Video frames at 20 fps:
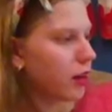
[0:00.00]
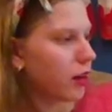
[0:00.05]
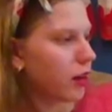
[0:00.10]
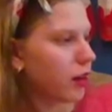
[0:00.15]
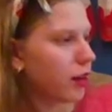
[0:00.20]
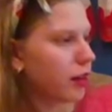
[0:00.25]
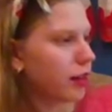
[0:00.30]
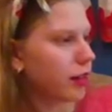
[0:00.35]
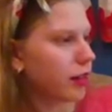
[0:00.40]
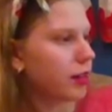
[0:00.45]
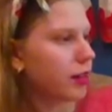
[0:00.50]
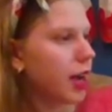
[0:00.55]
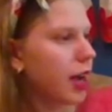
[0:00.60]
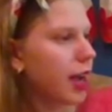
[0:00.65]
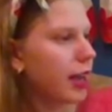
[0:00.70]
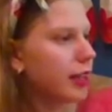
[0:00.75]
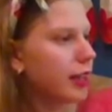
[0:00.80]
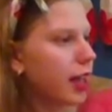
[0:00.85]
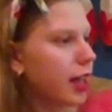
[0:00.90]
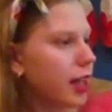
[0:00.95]
are
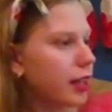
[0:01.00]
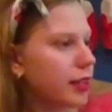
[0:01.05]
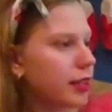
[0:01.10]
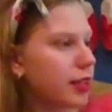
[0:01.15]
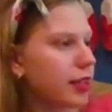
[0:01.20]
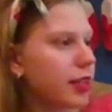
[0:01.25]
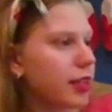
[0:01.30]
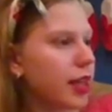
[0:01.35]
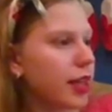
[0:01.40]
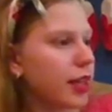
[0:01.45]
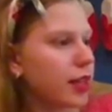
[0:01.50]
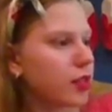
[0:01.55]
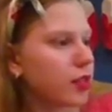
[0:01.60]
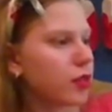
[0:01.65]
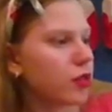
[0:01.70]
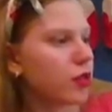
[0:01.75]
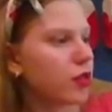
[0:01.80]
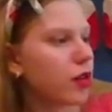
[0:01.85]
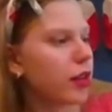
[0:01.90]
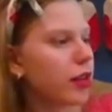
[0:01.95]
guidelines to getting
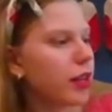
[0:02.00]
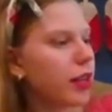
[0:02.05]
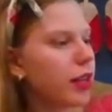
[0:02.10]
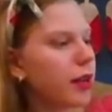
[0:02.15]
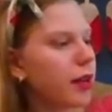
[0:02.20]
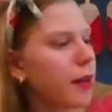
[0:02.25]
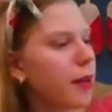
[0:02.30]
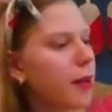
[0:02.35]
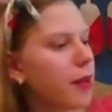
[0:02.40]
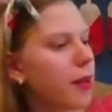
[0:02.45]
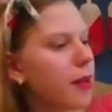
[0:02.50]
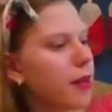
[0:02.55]
started.